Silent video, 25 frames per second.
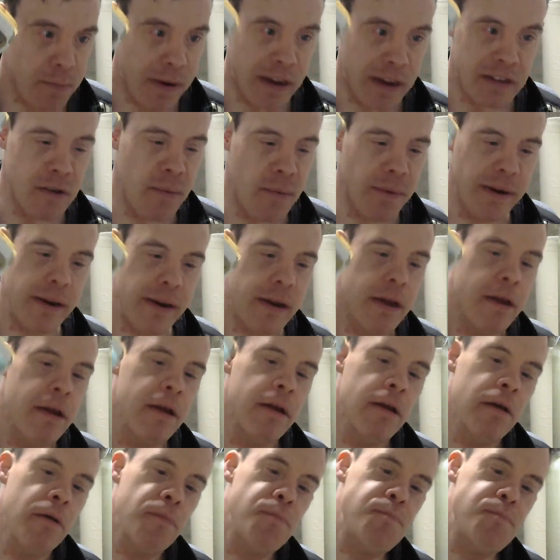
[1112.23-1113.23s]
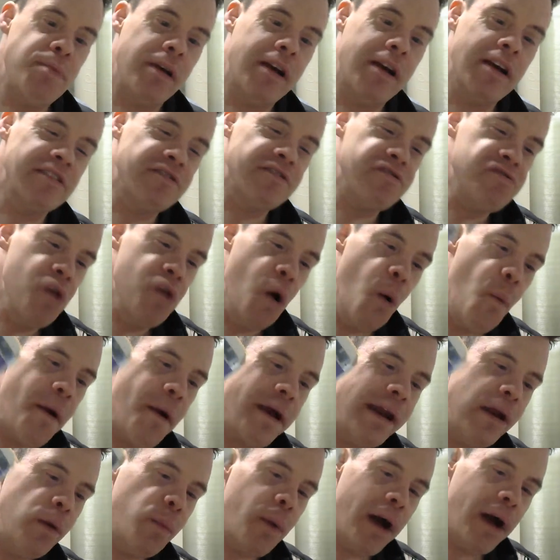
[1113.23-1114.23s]
because
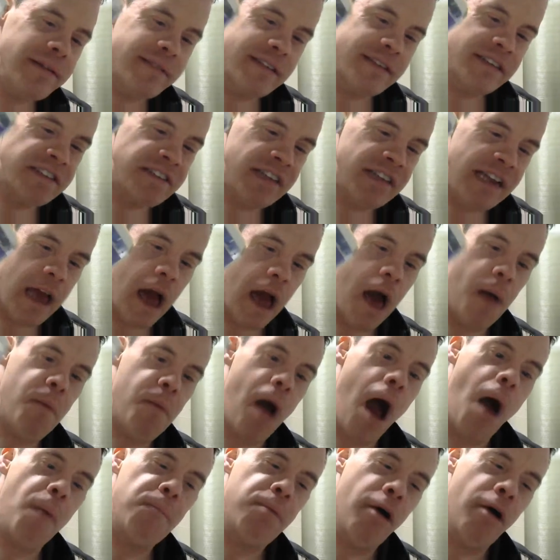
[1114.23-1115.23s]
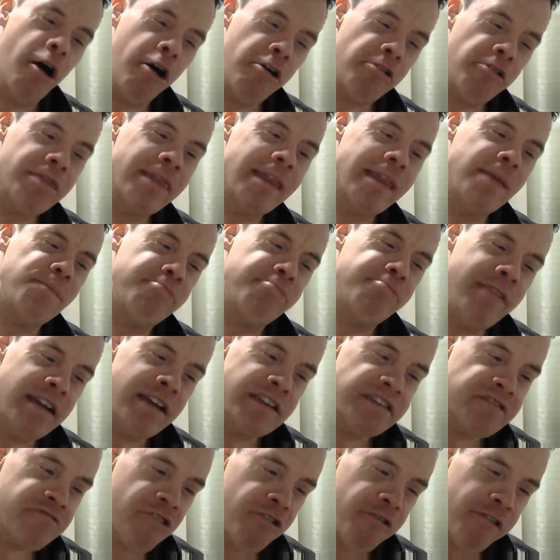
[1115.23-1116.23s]
nobody wants to see a partly
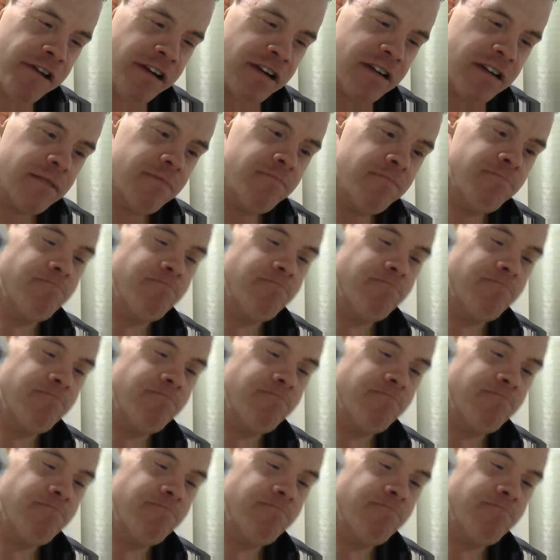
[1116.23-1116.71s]
prehistoric